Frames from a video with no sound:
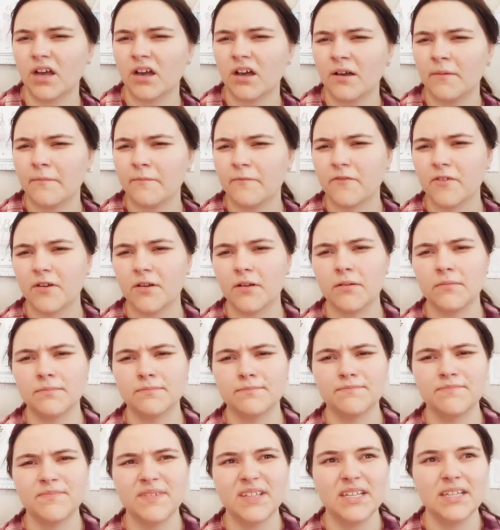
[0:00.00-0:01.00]

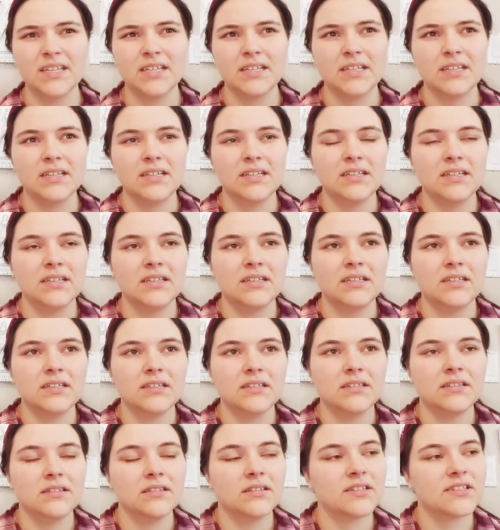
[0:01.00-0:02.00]
from
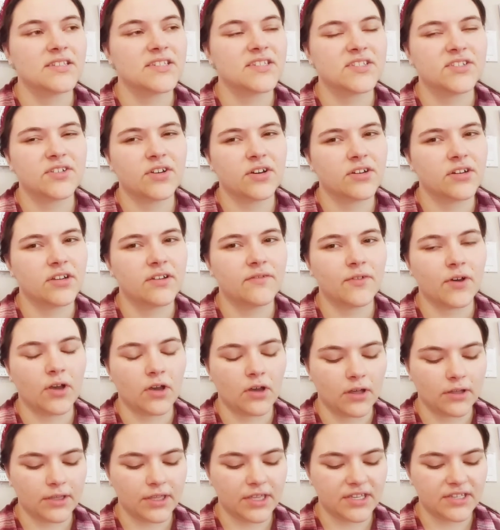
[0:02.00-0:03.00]
the start of
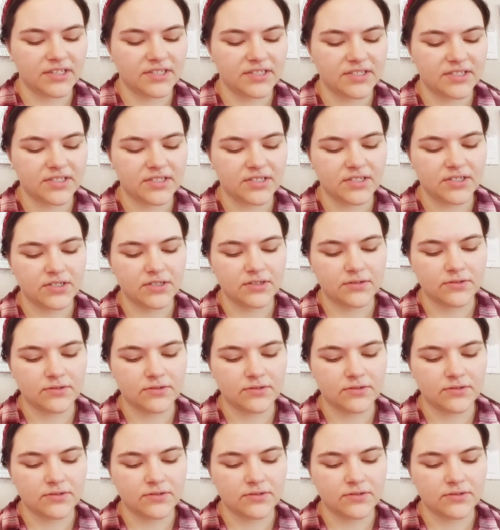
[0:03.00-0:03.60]
August